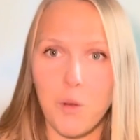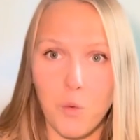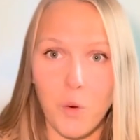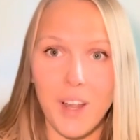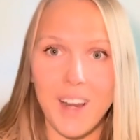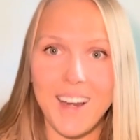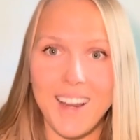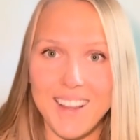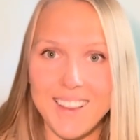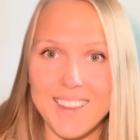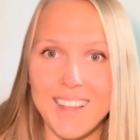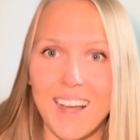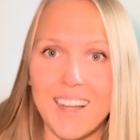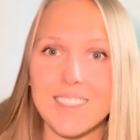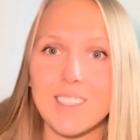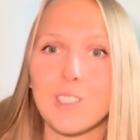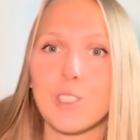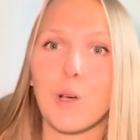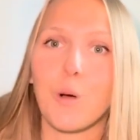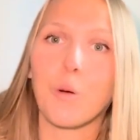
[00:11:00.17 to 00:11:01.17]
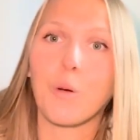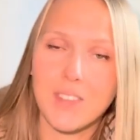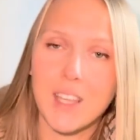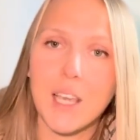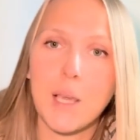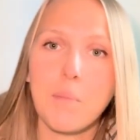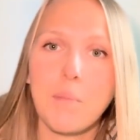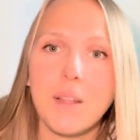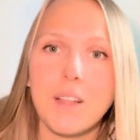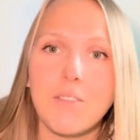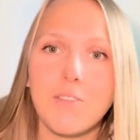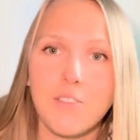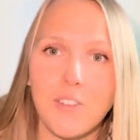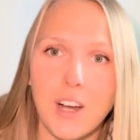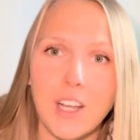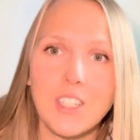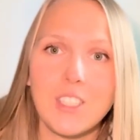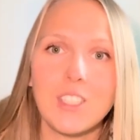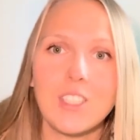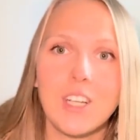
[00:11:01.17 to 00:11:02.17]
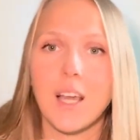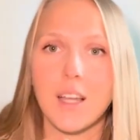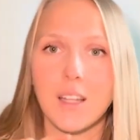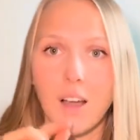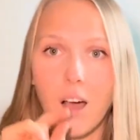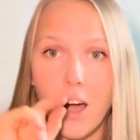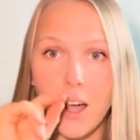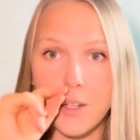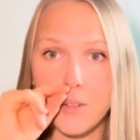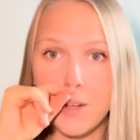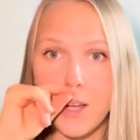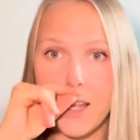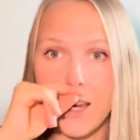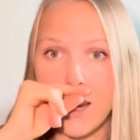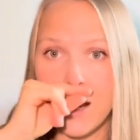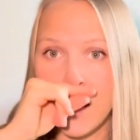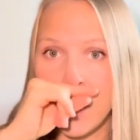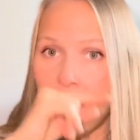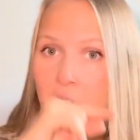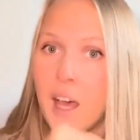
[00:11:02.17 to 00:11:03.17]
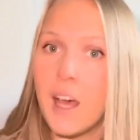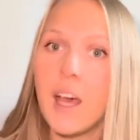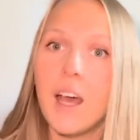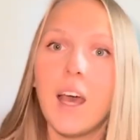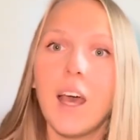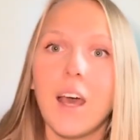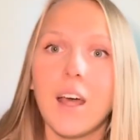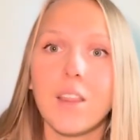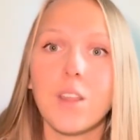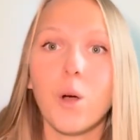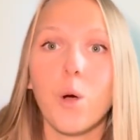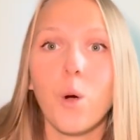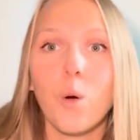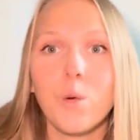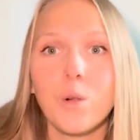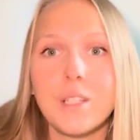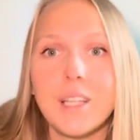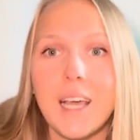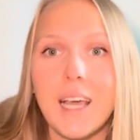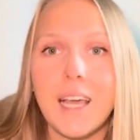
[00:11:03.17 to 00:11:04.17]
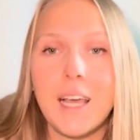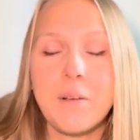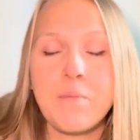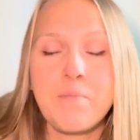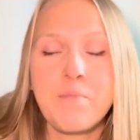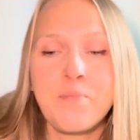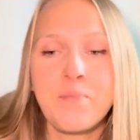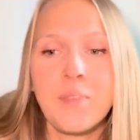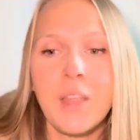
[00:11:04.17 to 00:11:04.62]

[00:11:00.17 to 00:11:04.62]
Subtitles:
We need that, so keep it fresh and hydrating the whole day.